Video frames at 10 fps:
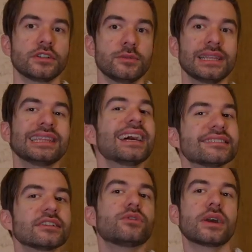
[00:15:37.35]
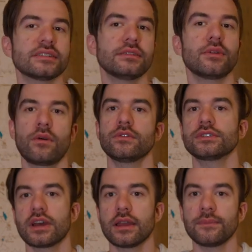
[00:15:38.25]
to be less aggressive over
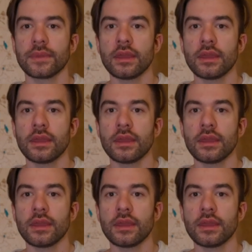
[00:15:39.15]
time.